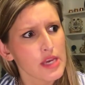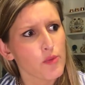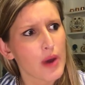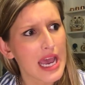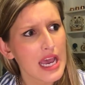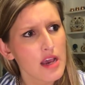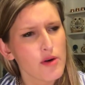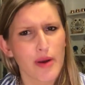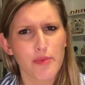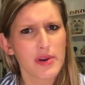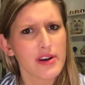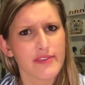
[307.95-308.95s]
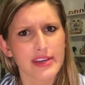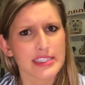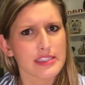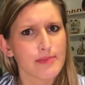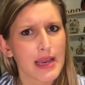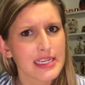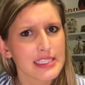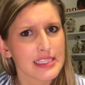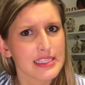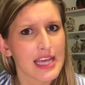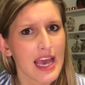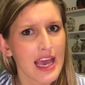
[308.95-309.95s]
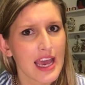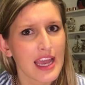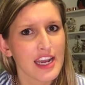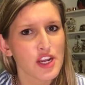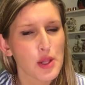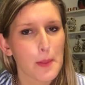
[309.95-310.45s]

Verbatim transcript: Wow, I wouldn't have expected that.